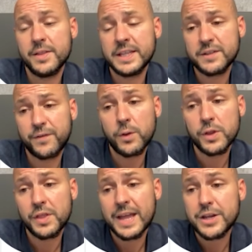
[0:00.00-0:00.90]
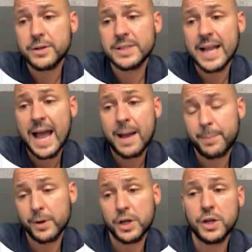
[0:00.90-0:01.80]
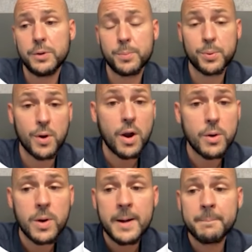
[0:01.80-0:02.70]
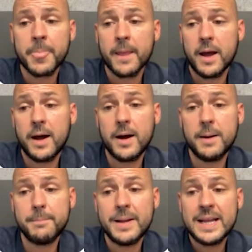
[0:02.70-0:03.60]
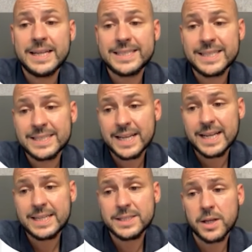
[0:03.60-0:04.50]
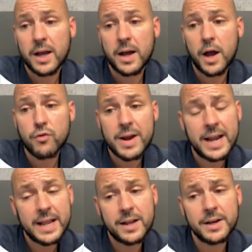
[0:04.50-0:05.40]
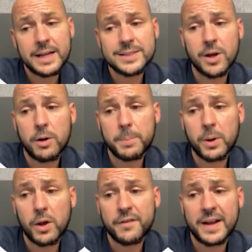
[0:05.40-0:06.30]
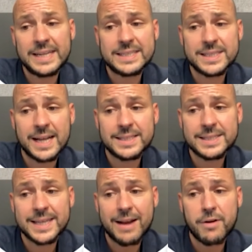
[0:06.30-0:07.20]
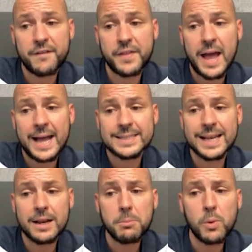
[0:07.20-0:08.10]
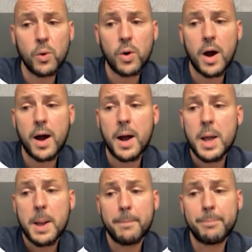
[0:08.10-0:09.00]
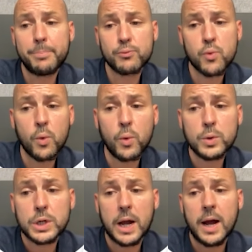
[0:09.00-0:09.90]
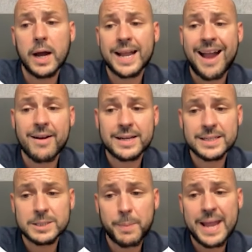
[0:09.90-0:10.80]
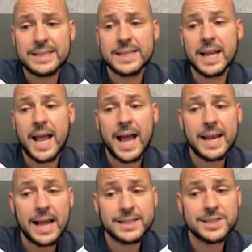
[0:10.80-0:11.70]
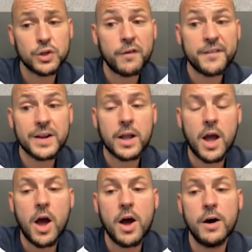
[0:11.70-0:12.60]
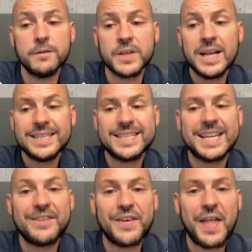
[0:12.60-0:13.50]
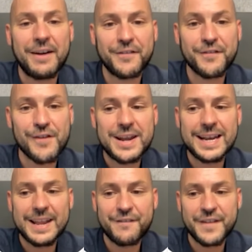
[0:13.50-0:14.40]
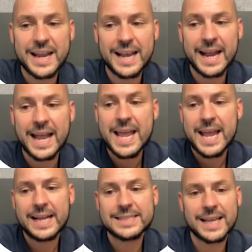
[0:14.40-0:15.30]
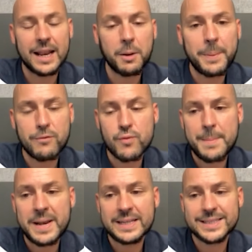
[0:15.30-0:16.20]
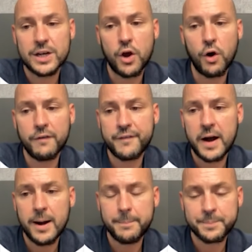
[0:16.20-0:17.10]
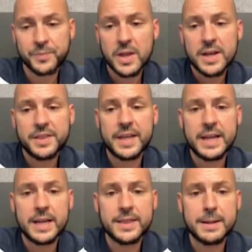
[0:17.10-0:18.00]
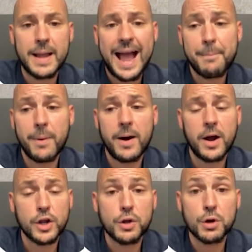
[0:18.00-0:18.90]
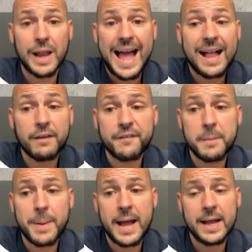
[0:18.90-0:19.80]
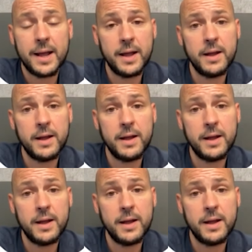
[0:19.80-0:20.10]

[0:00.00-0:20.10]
This font that they're using, APOQ Pro, just is a really good example of a sans serif that has a little more broad character spacing and softer curves to give it that friendly feeling. It's a little bit reminiscent of the Google Alphabet